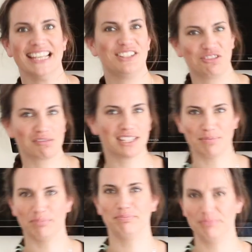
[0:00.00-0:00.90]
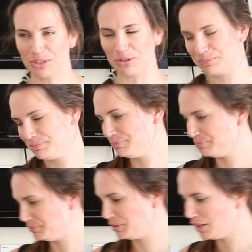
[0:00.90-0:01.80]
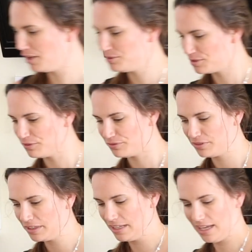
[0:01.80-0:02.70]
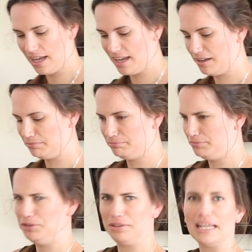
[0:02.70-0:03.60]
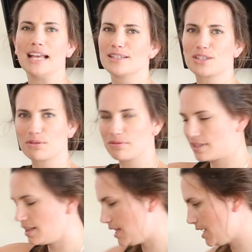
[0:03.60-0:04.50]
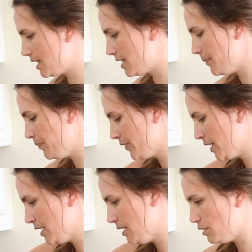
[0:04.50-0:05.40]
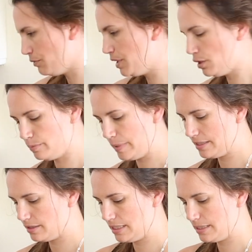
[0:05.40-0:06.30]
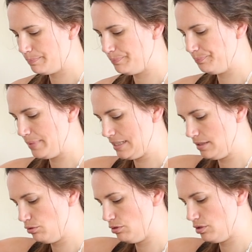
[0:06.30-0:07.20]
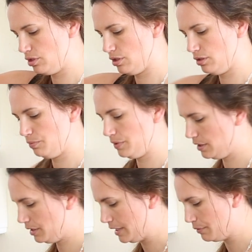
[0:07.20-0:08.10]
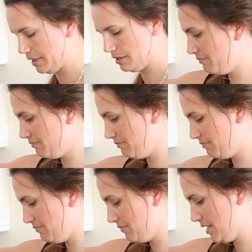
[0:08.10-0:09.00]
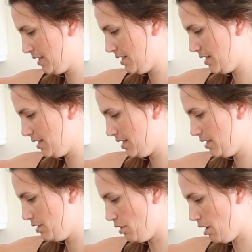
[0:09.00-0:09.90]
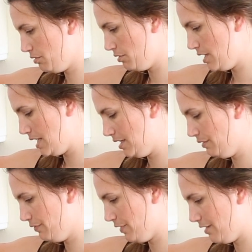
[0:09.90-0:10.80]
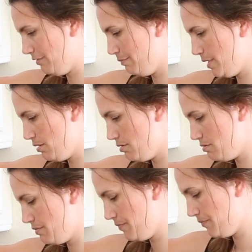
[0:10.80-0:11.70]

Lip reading: it. You don't need, you know, loads of utensils and things. So with those blenders, it's best to start with the liquids. So 185 ml.